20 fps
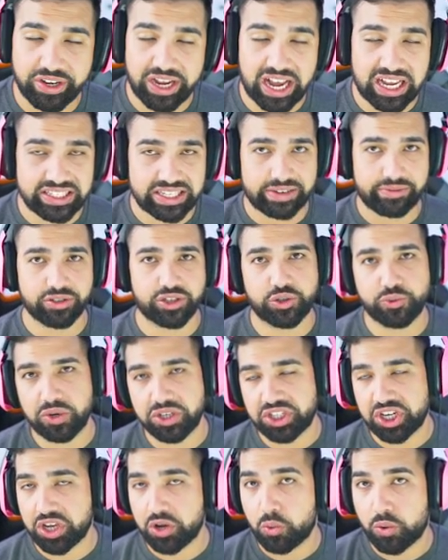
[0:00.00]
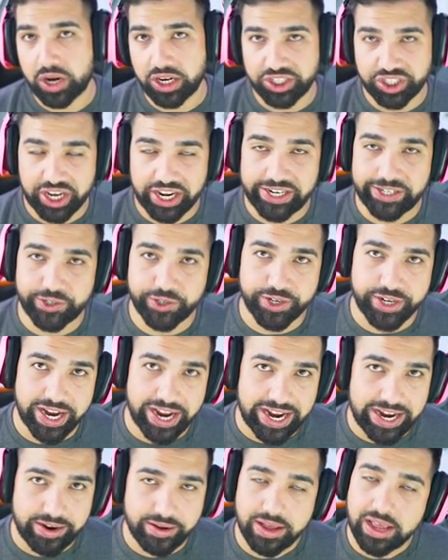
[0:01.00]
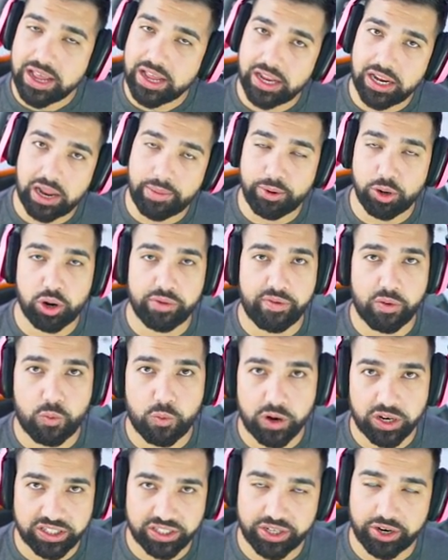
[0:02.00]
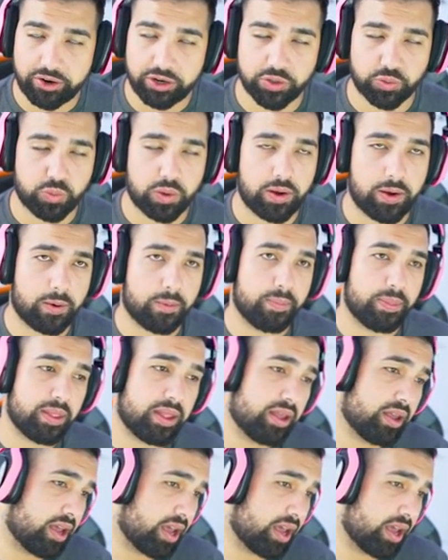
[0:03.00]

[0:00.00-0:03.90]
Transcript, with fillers: If you guys have a Switch and you want to change your date, let me know if it works there as well.